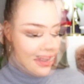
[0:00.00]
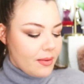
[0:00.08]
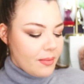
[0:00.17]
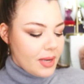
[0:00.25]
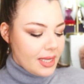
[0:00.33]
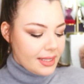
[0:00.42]

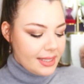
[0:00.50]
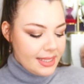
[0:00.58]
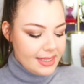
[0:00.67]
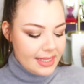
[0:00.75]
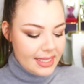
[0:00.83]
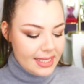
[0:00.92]
But
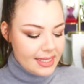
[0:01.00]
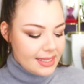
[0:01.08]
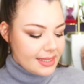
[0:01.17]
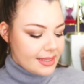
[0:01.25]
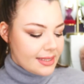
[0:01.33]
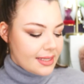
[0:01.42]
this
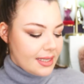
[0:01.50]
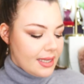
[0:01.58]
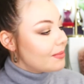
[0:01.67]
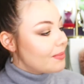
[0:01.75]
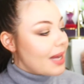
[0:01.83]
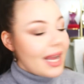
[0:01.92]
is
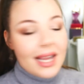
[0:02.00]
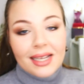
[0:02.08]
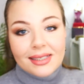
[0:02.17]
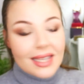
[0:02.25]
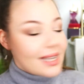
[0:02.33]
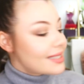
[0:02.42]
by
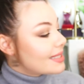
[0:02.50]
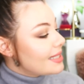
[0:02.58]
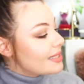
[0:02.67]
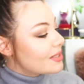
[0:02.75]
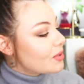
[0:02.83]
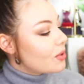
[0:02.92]

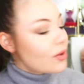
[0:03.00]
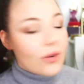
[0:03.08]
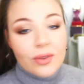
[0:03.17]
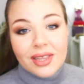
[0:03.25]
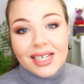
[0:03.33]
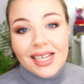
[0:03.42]
Narciso
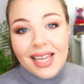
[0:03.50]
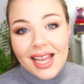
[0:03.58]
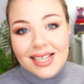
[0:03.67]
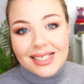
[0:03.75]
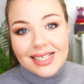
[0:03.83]
Rodriguez.